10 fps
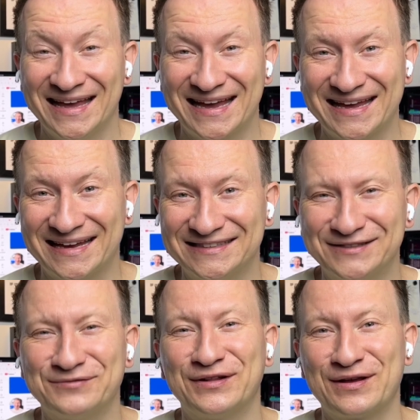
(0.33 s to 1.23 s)
Hey
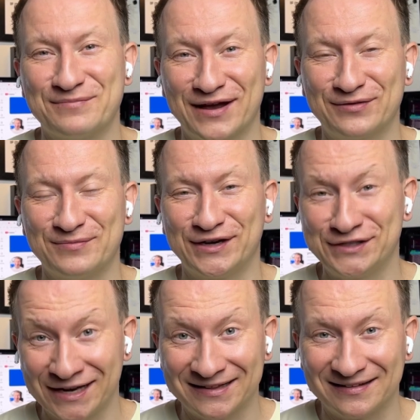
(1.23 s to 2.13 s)
guys, welcome back to my
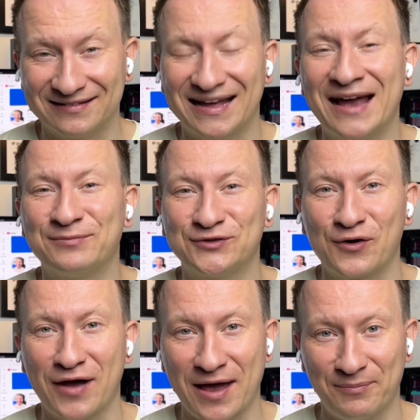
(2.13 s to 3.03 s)
channel. I'm
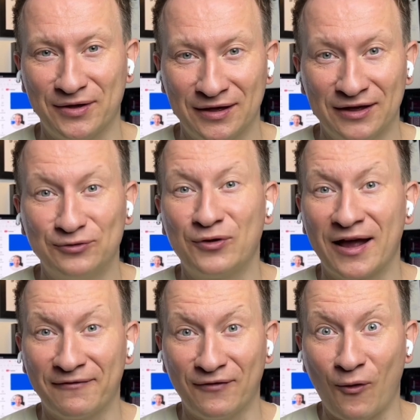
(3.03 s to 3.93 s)
so happy to
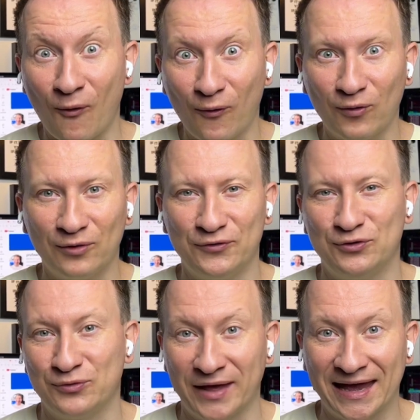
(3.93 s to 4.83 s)
have all of
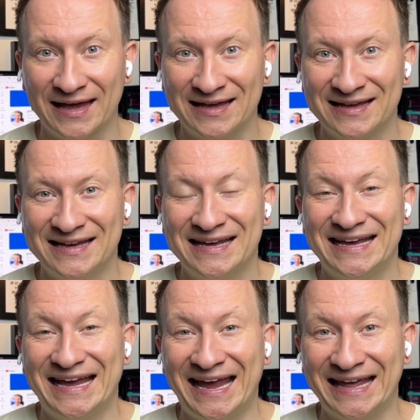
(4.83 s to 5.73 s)
you today.
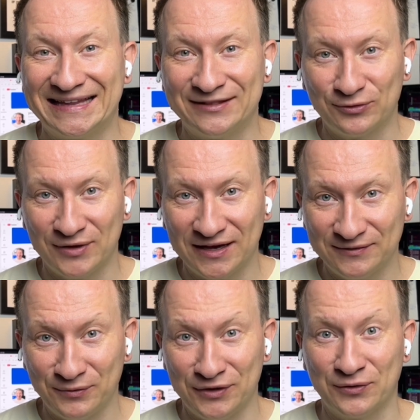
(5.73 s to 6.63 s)
And in
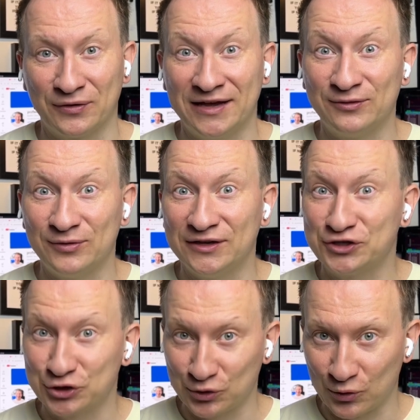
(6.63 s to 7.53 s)
today's video, in today's
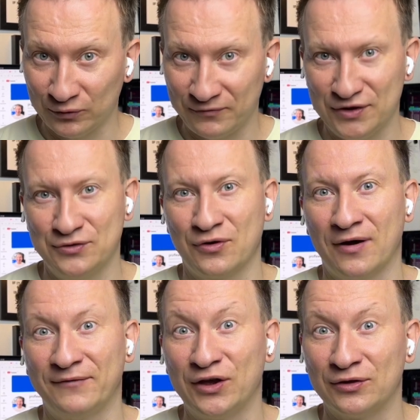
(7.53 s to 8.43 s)
short
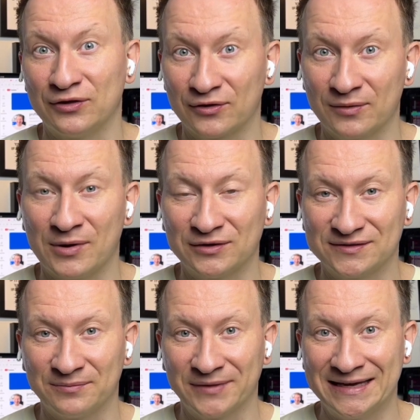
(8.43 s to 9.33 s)
video, we're gonna talk about
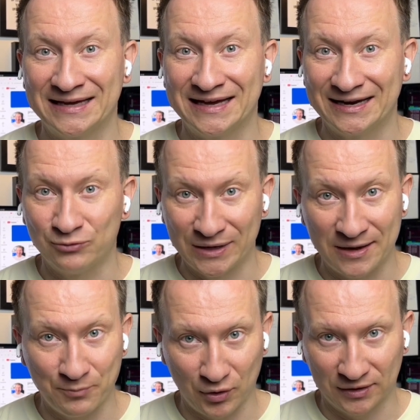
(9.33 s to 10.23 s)
something
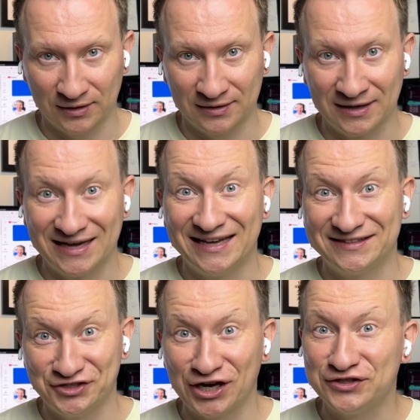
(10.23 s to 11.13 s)
really important.
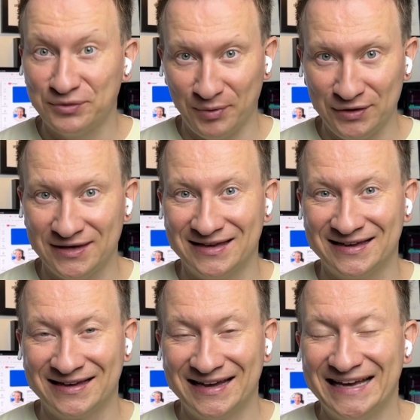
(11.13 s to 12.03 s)
It's a
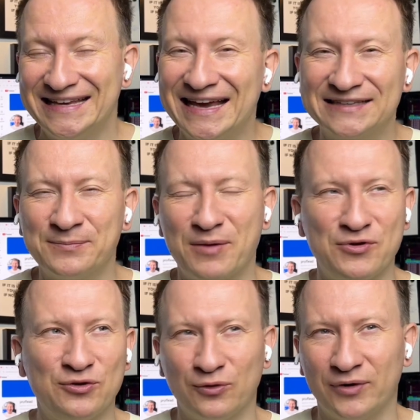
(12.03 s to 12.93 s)
ChatGPT. Yes,
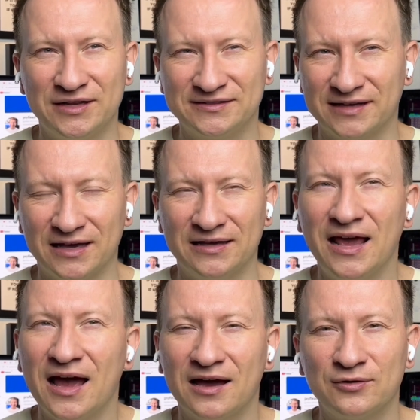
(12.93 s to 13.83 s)
maybe you already say,
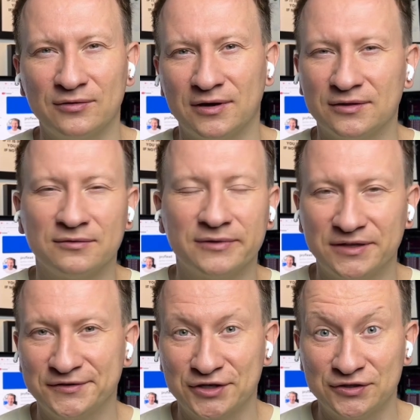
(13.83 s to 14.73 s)
yeah, I know
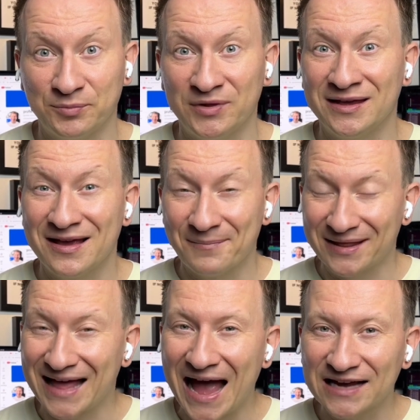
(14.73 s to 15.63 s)
what is ChatGPT,
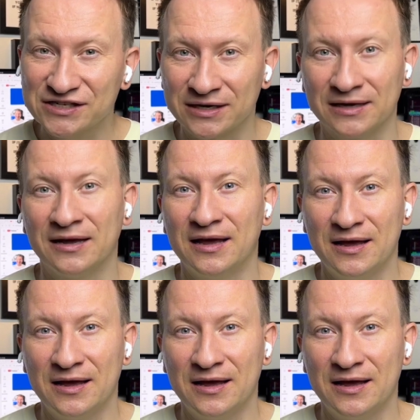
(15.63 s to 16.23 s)
but actually,